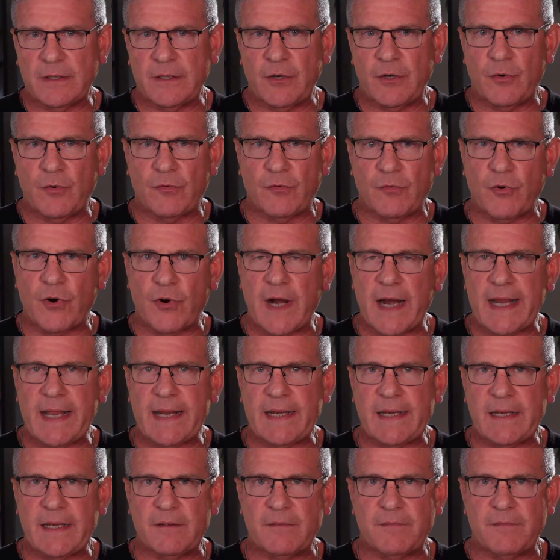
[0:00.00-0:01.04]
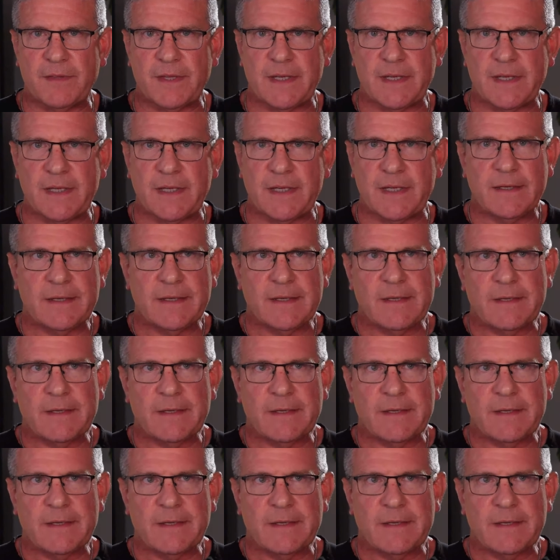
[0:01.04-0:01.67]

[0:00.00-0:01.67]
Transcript: a variety of the,